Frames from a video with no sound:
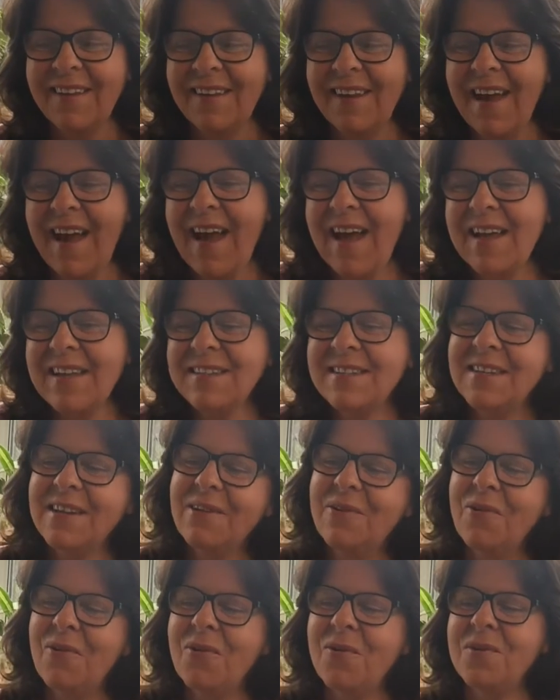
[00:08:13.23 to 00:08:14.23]
and
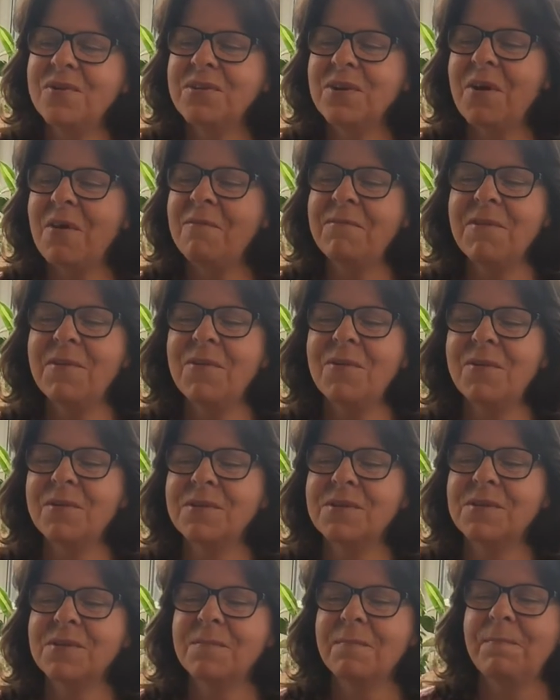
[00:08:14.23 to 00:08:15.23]
Lord of
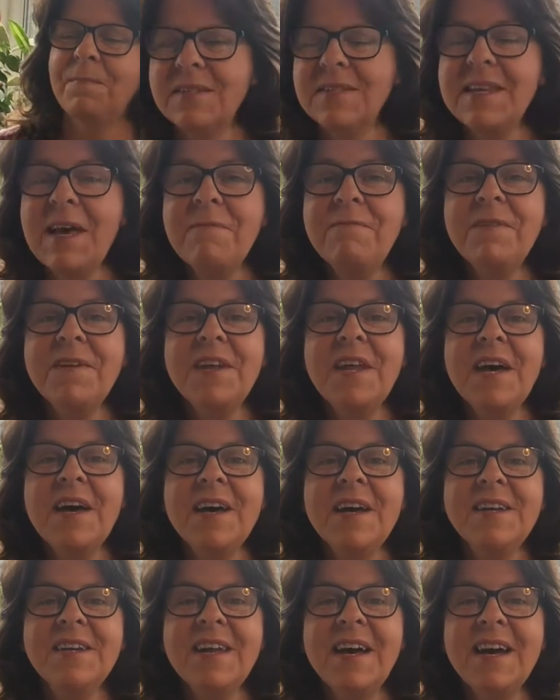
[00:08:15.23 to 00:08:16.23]
Lords."
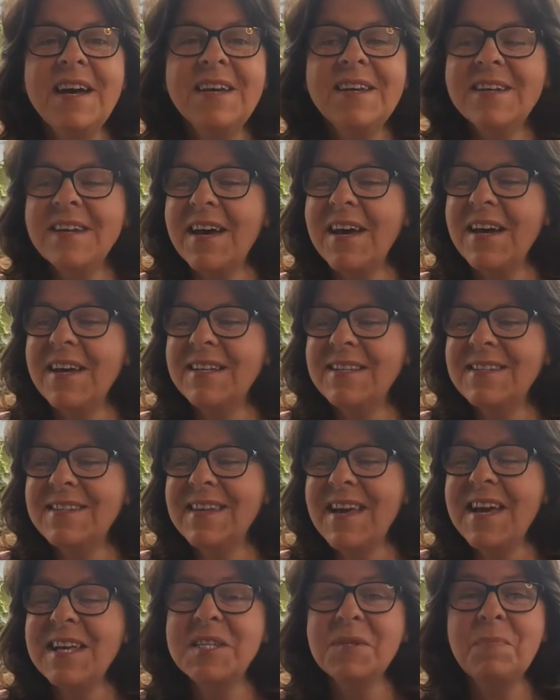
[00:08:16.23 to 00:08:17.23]
Zephaniah 9:9
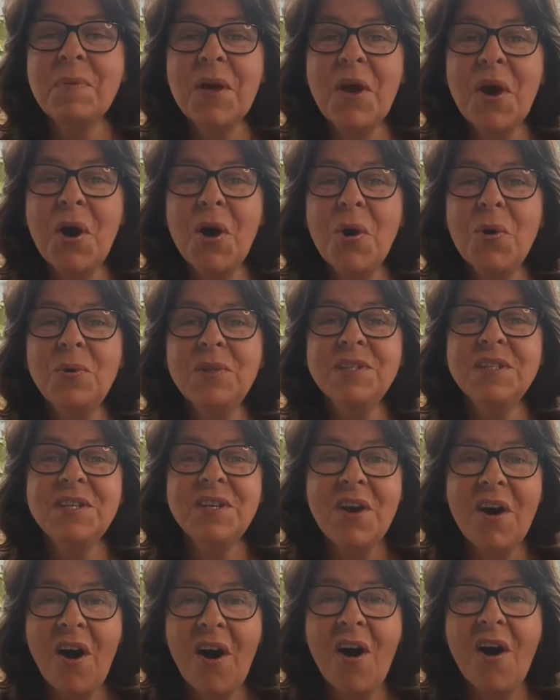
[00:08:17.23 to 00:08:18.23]
says, "Behold,
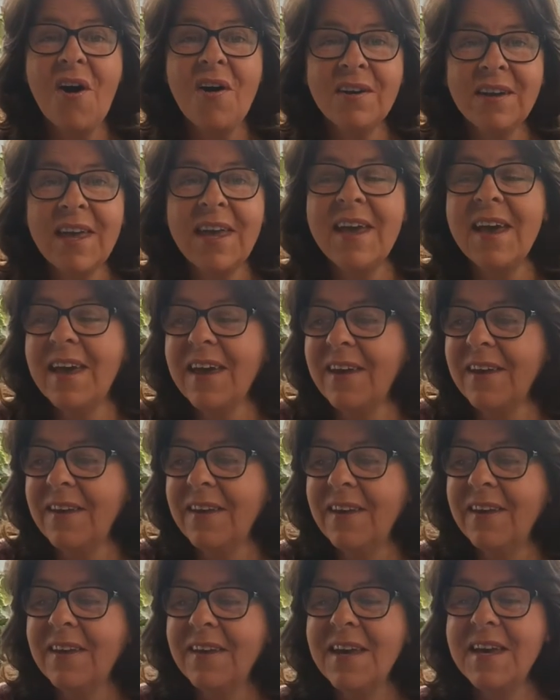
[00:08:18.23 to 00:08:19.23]
your King
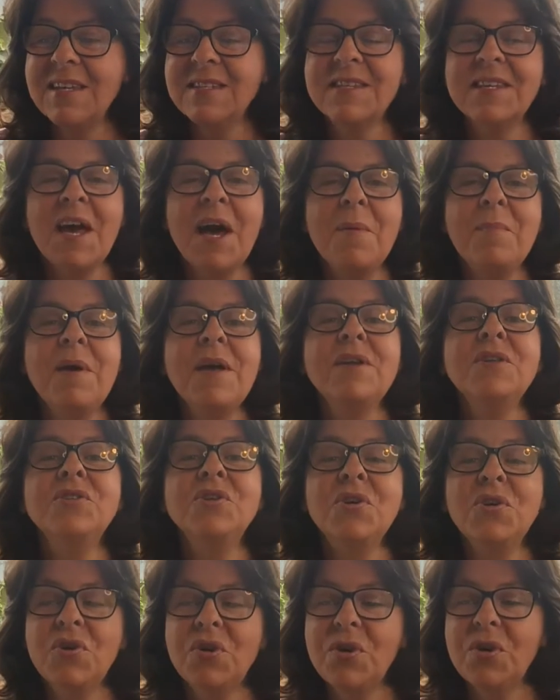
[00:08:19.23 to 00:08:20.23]
is coming
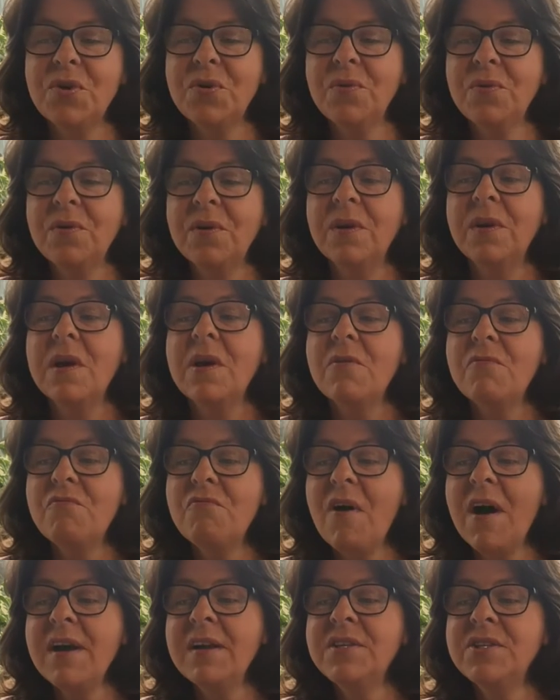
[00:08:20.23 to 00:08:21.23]
to you,
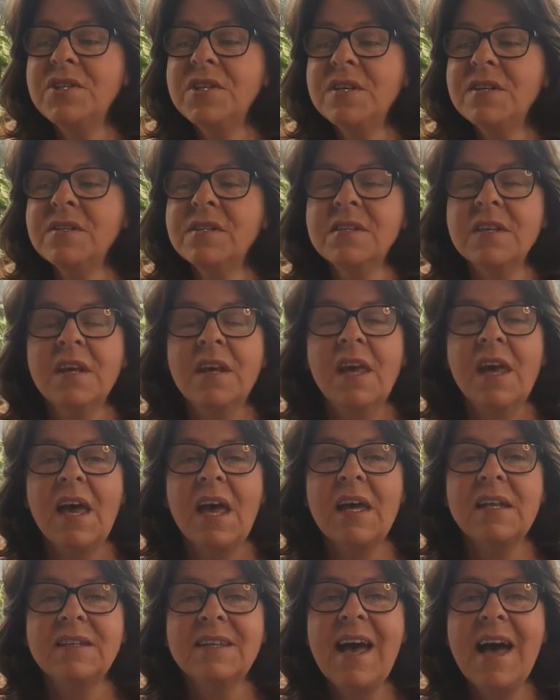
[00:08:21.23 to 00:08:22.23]
righteous
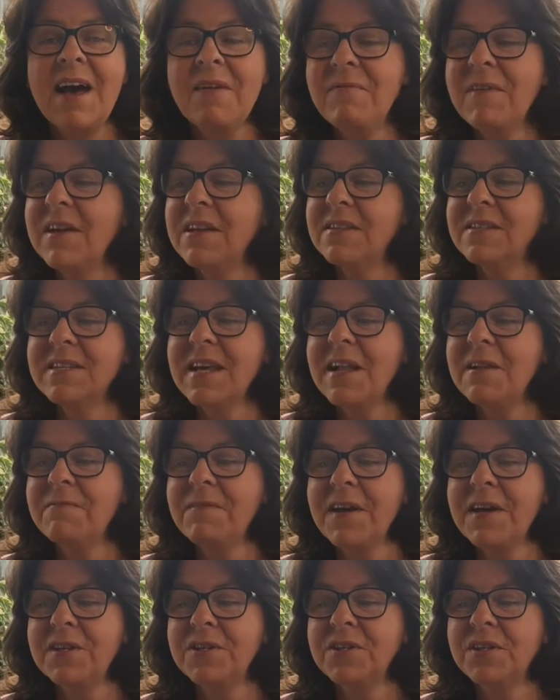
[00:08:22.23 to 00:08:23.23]
and having
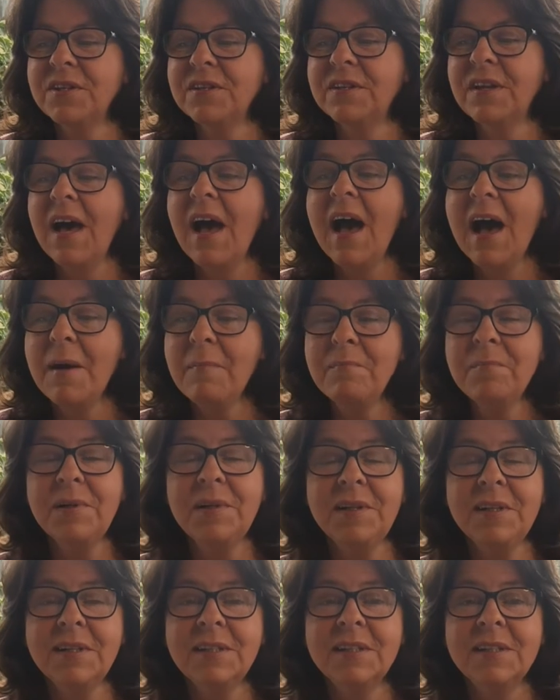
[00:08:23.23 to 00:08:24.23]
salvation,
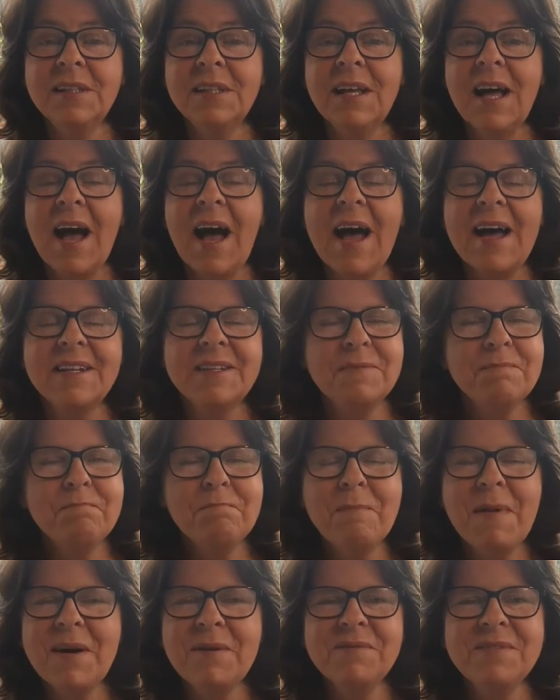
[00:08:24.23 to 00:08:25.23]
humble and
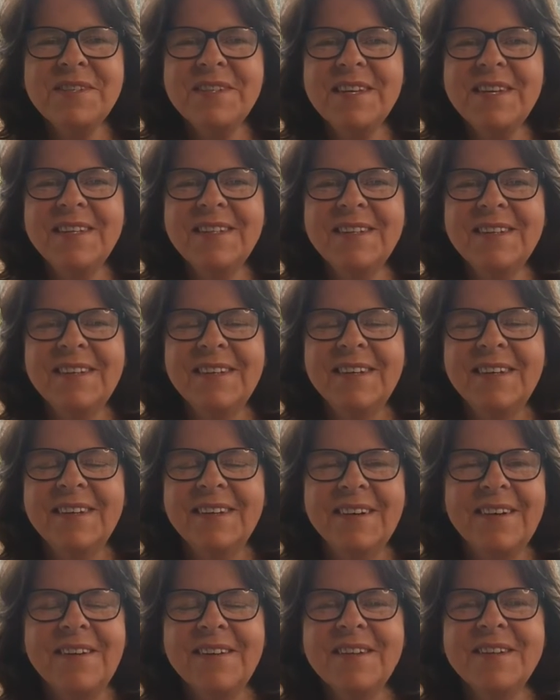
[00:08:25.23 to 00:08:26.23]
mounted
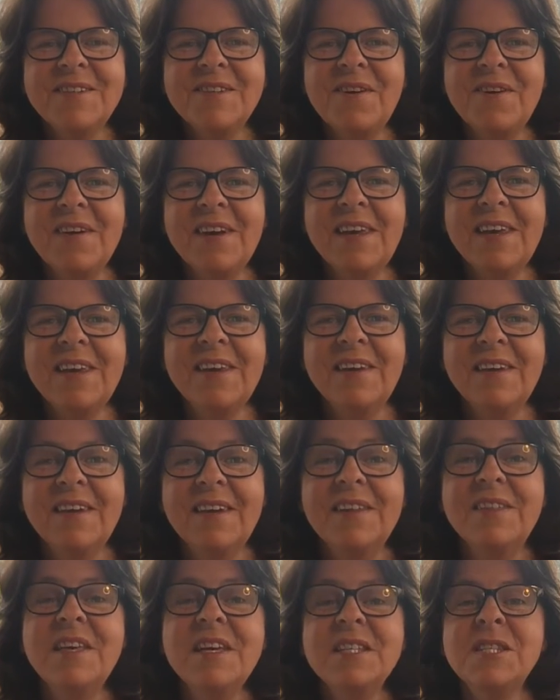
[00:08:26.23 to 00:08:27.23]
on a donkey."
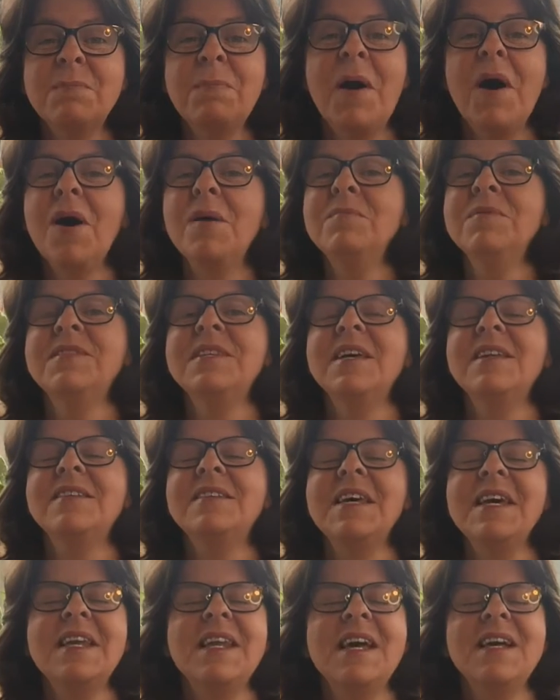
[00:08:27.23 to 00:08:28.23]
This Palm
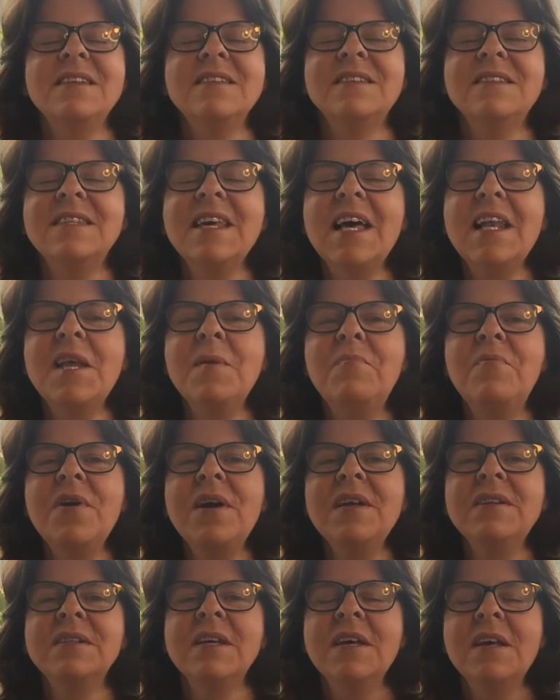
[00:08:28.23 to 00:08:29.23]
Sunday, let's
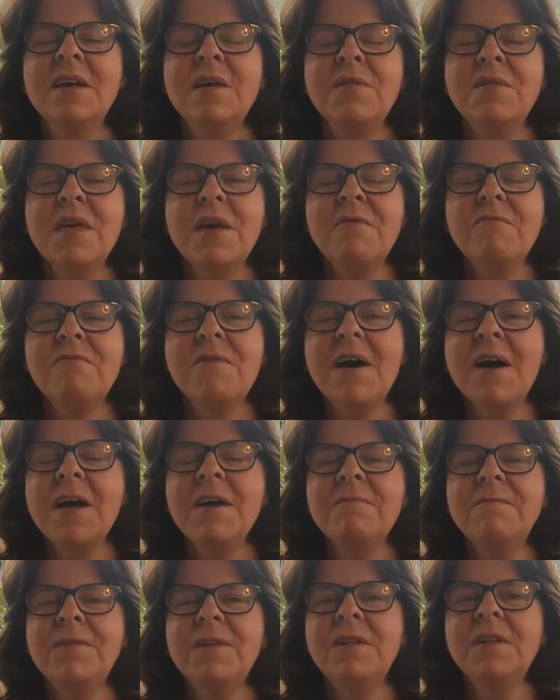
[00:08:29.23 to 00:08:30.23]
celebrate the
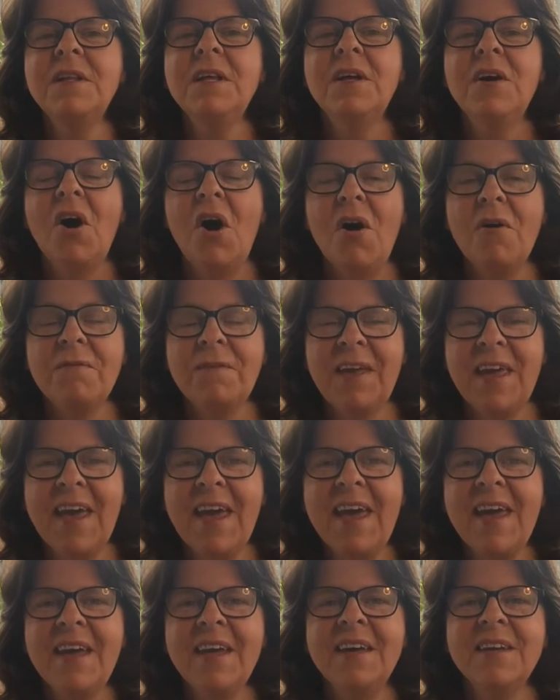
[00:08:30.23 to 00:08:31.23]
arrival of
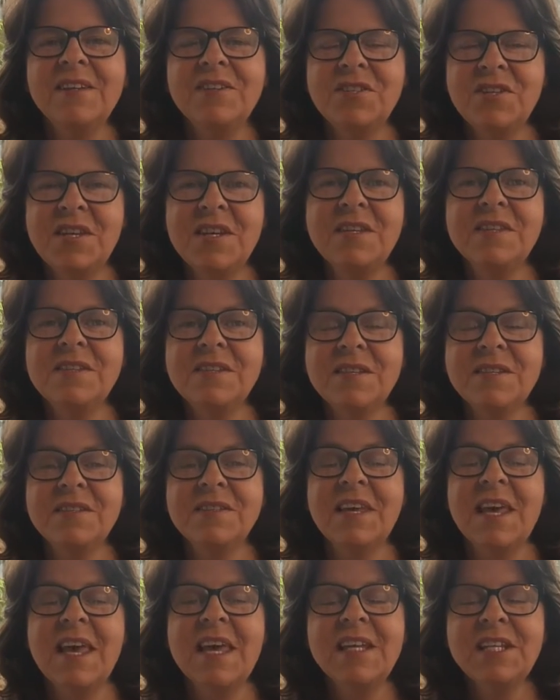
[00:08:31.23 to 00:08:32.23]
King
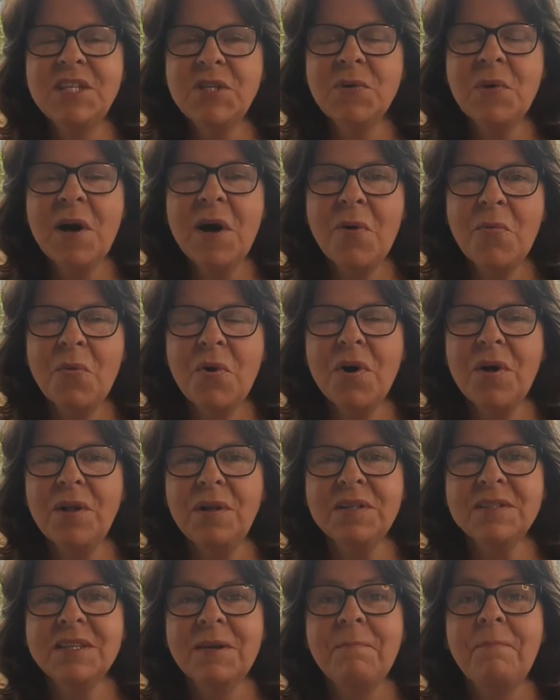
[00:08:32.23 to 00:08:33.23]
Jesus into our
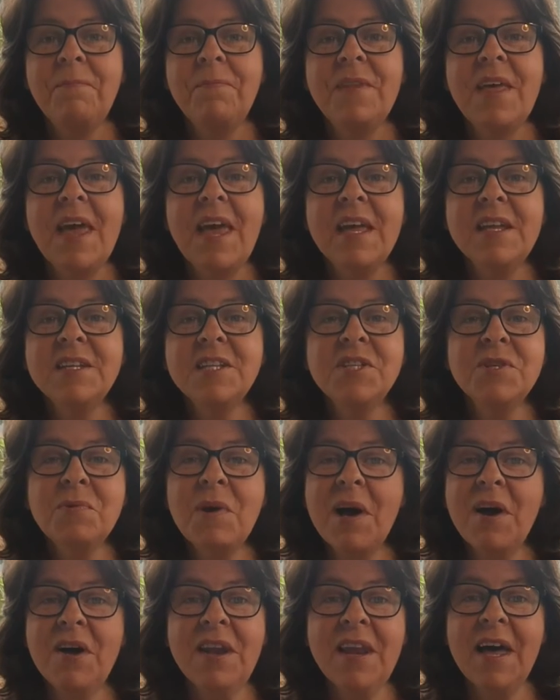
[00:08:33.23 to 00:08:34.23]
world, into
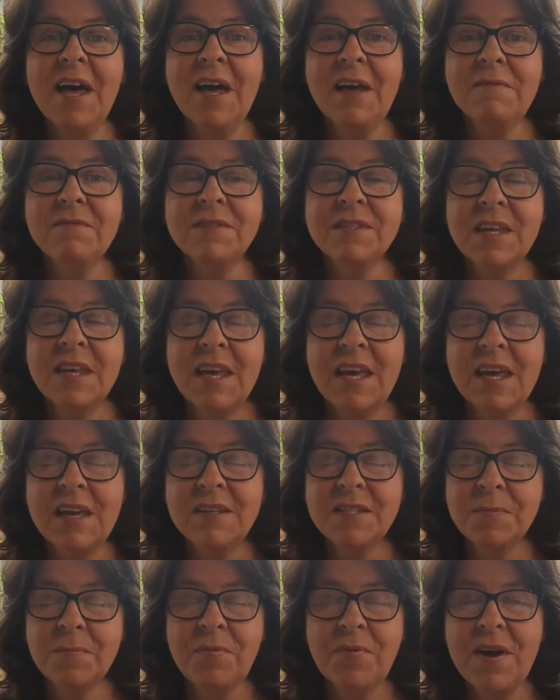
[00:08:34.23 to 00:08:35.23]
our lives.
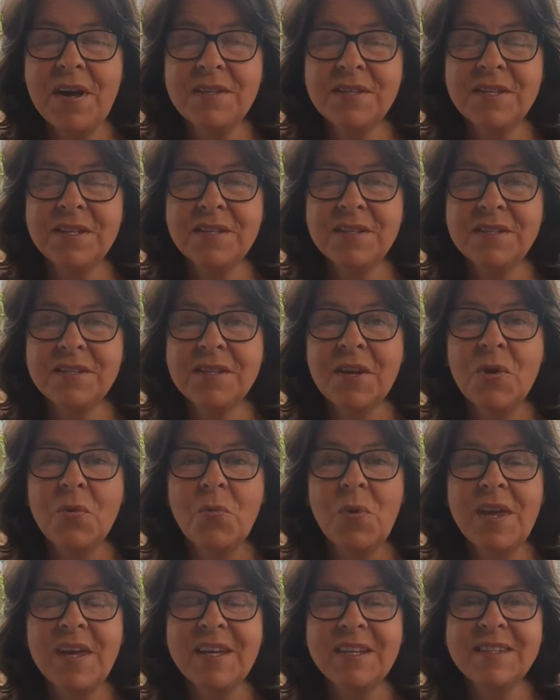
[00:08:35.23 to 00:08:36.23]
His presence
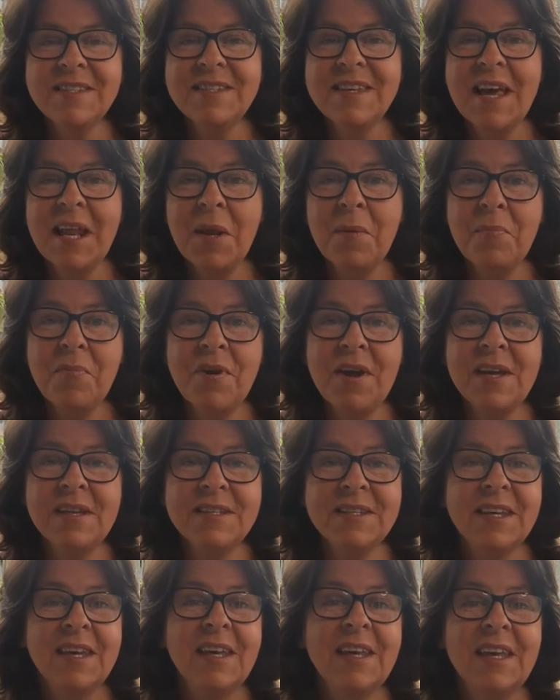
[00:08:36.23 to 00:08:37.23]
we can
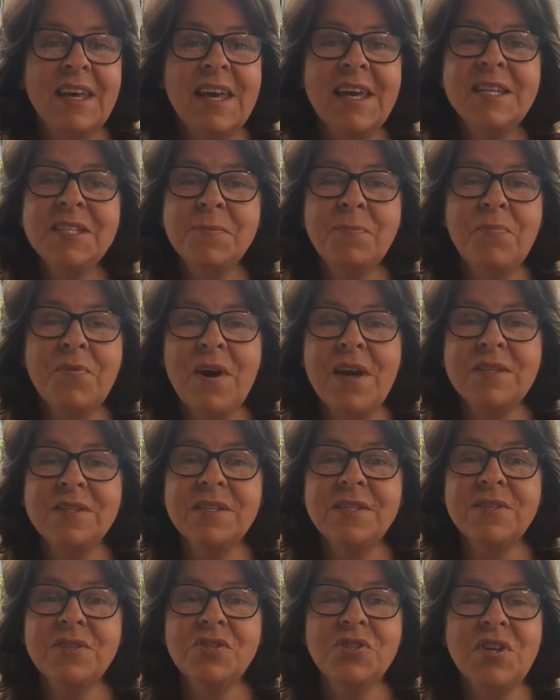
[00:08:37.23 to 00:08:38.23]
celebrate. His
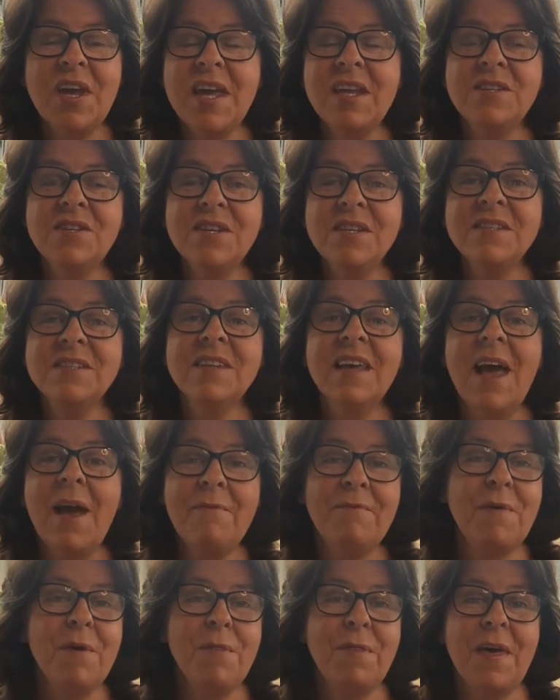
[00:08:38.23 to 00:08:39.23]
presence changes
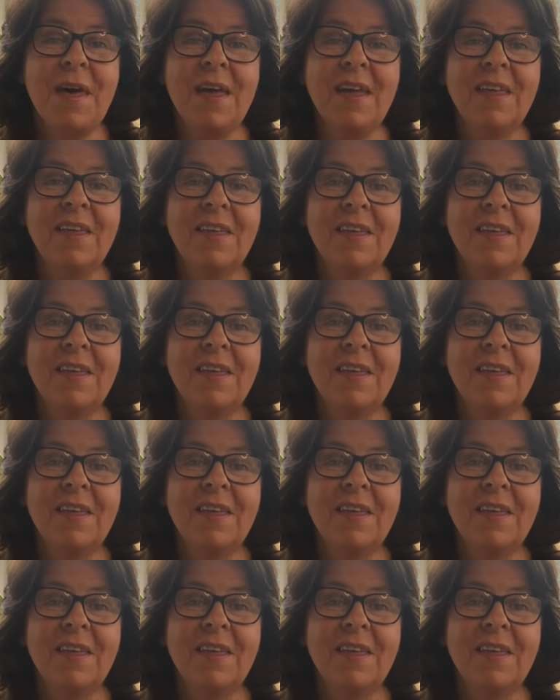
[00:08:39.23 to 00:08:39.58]
everything.